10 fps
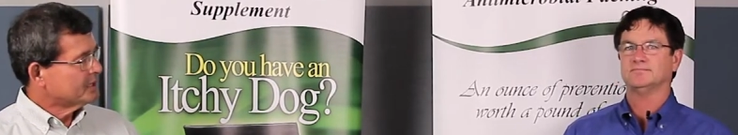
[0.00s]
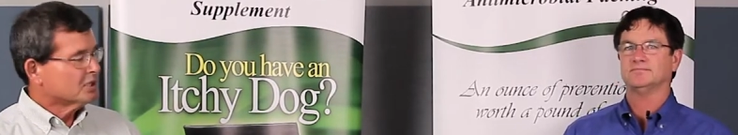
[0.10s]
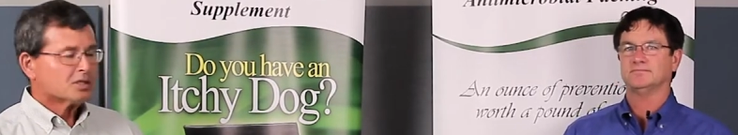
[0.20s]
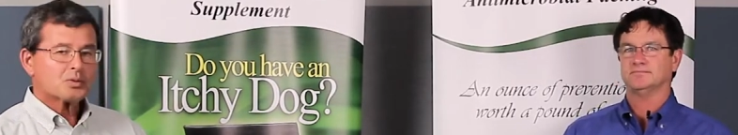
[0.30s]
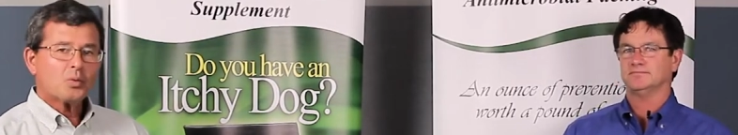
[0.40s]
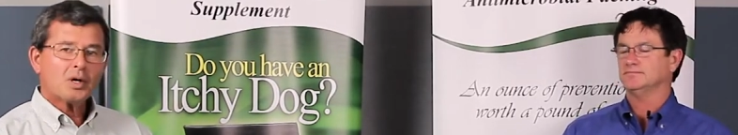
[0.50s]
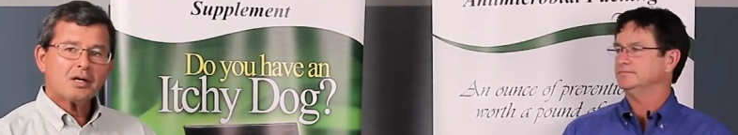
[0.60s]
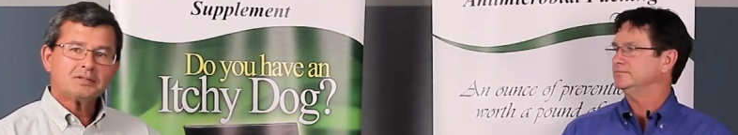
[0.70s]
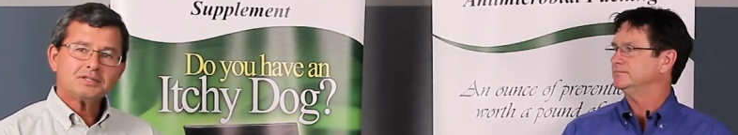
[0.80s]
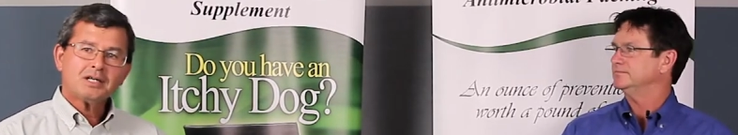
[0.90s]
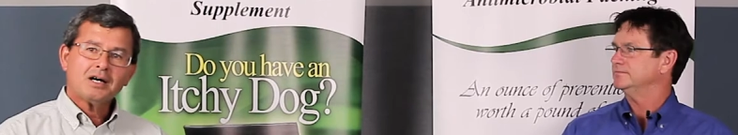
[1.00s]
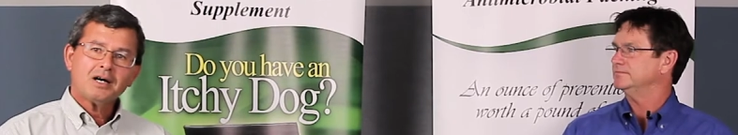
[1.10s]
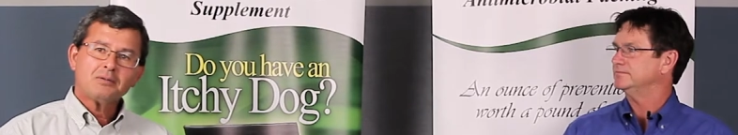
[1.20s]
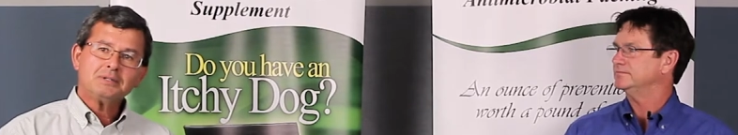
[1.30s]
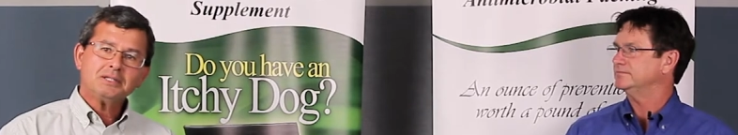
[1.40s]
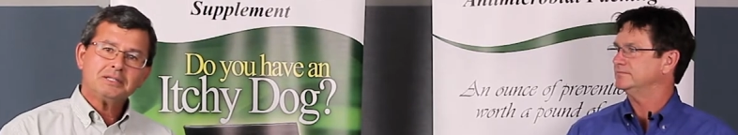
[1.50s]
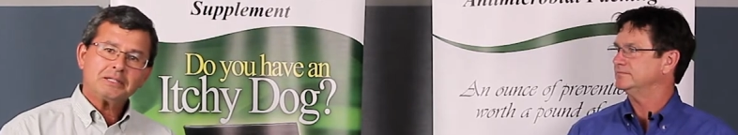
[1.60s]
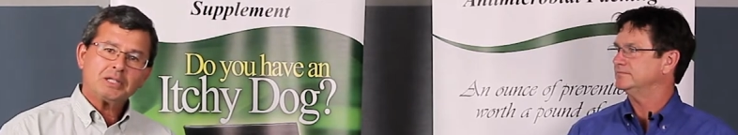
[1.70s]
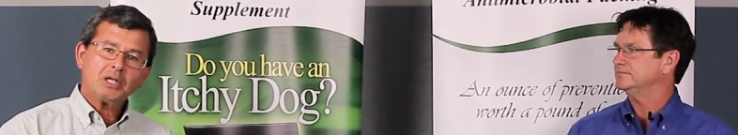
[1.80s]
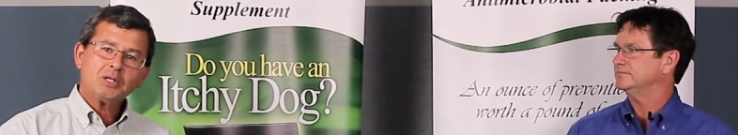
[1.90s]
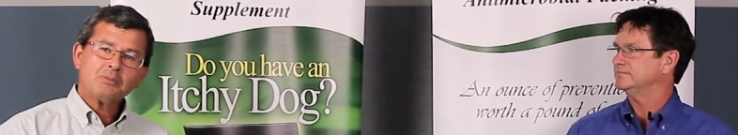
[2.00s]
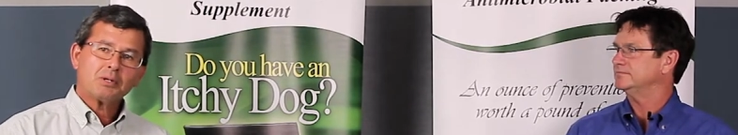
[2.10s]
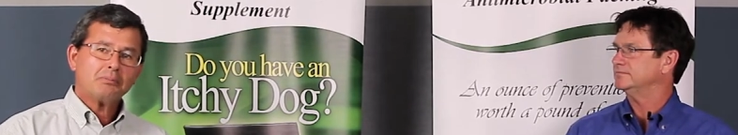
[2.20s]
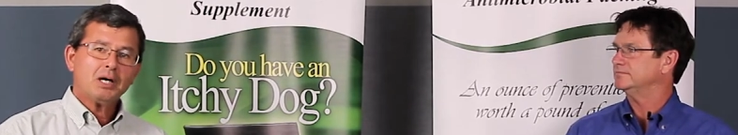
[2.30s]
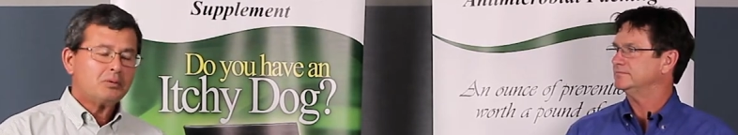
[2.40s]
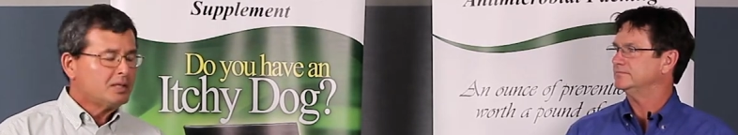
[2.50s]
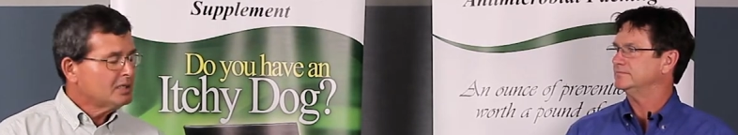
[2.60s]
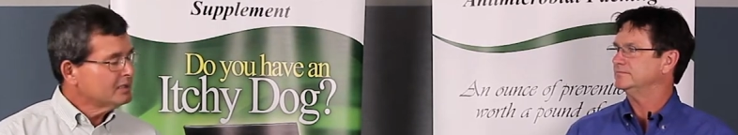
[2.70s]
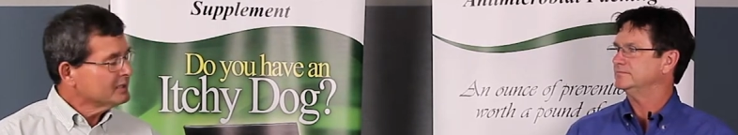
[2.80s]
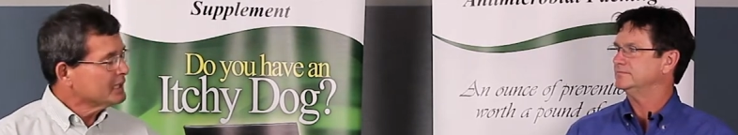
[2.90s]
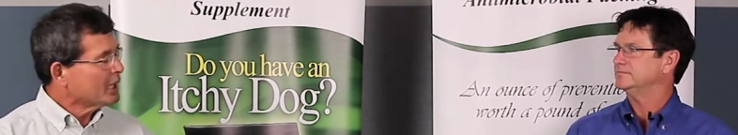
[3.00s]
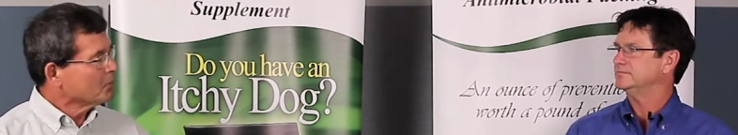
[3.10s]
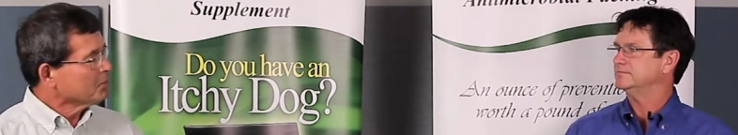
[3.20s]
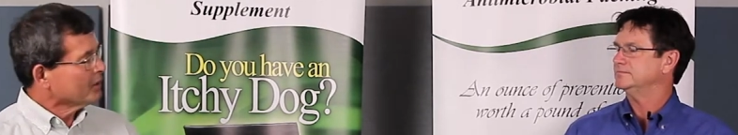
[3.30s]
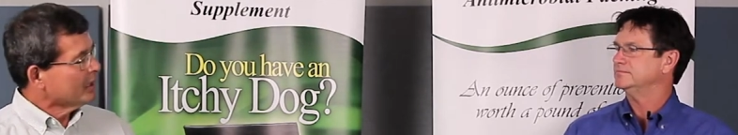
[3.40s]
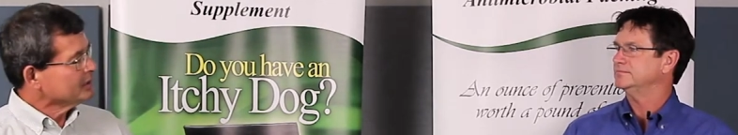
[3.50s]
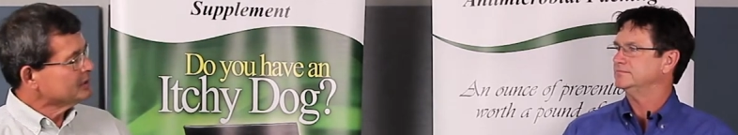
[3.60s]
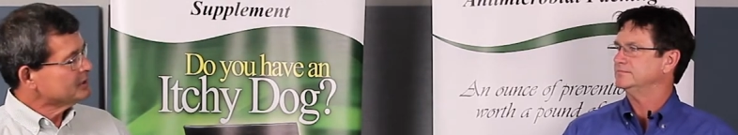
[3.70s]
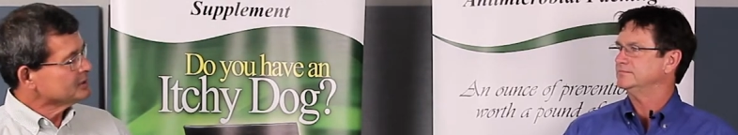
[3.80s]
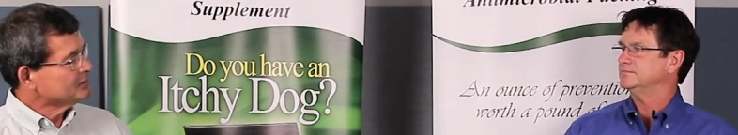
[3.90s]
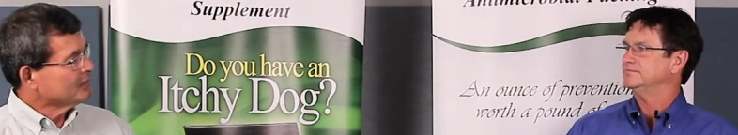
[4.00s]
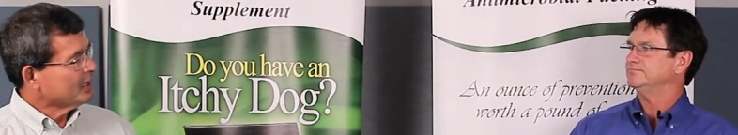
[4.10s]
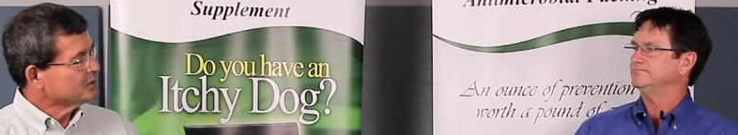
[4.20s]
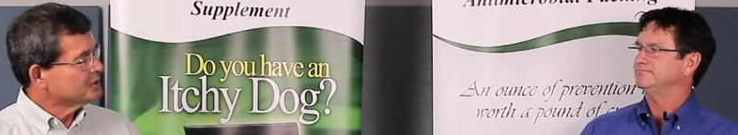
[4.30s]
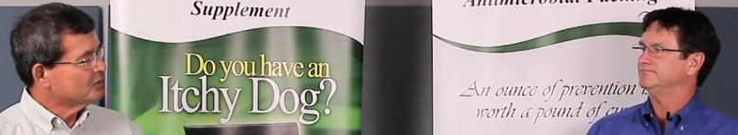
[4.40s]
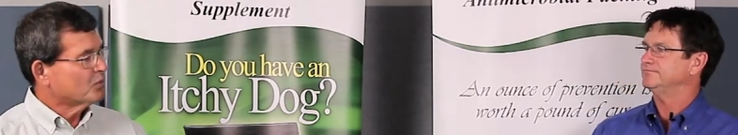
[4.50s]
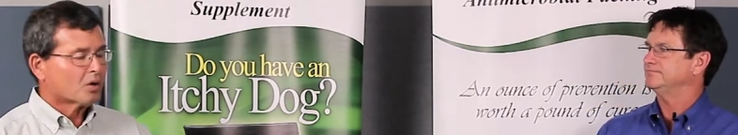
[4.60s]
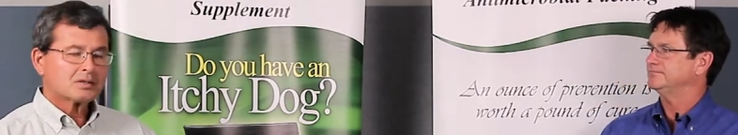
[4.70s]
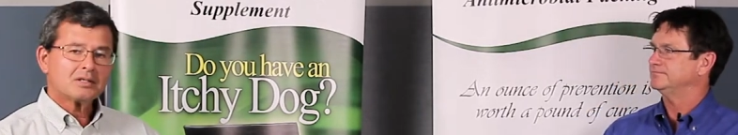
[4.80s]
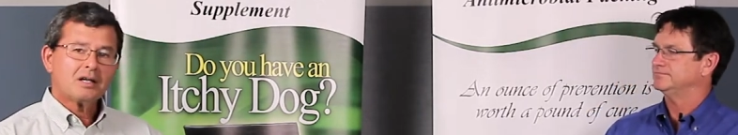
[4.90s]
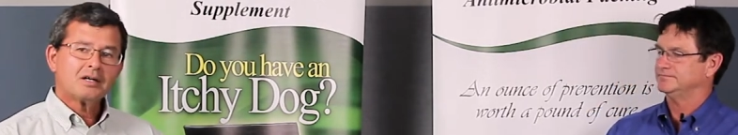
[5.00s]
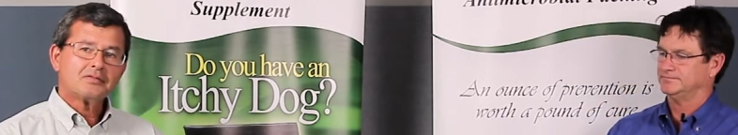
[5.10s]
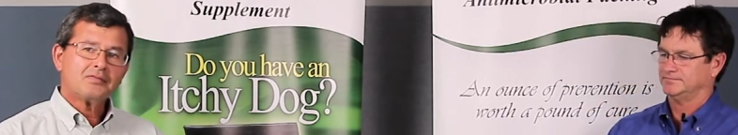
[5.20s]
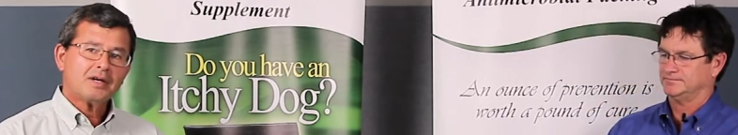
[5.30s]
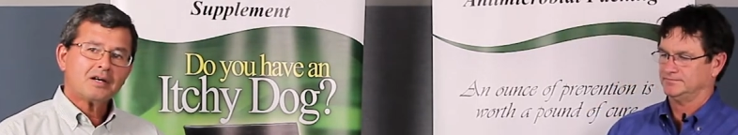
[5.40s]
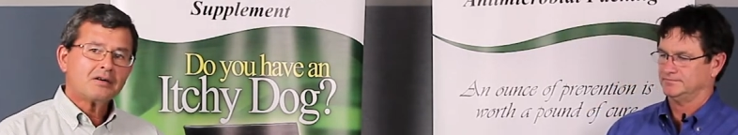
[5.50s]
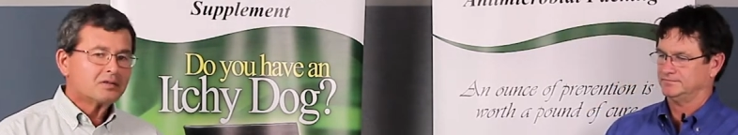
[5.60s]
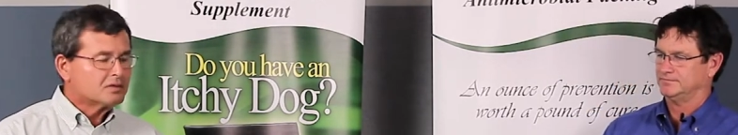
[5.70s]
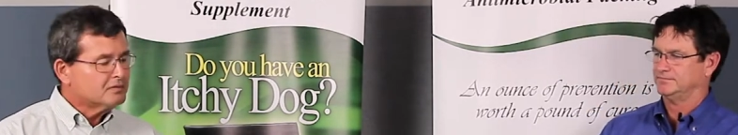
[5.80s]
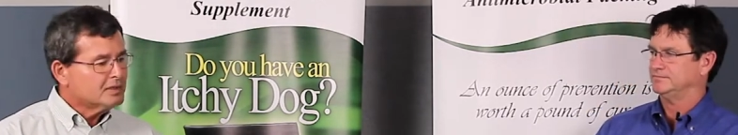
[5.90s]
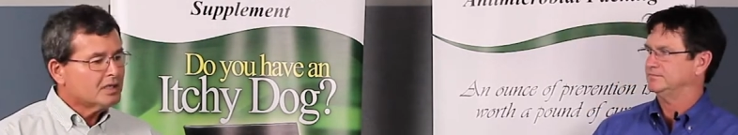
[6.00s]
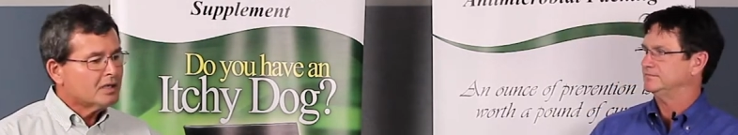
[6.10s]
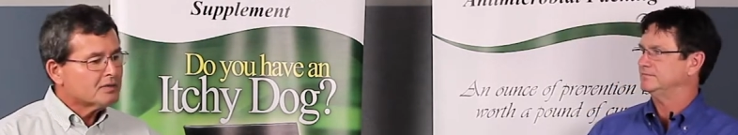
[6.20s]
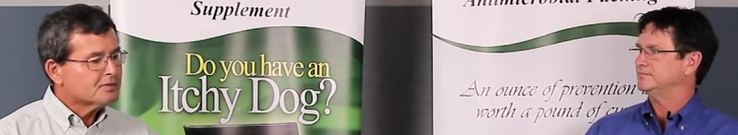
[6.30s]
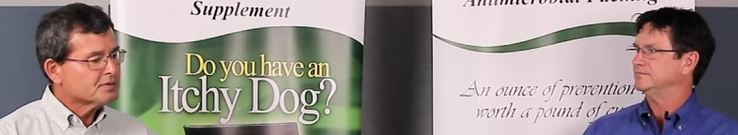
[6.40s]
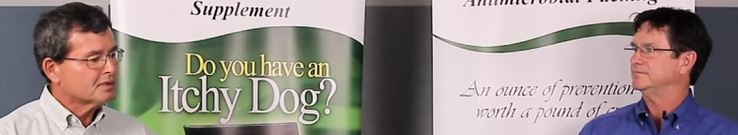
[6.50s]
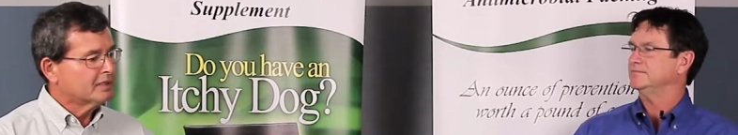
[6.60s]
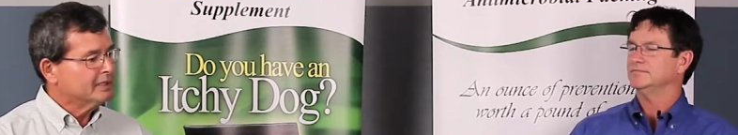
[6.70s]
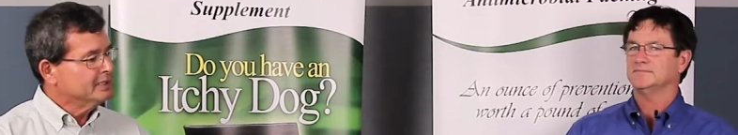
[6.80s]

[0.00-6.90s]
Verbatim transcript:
Speaker 1: He does a well job in uh, promoting our product. In fact, you've worked a lot of farrier events, uh,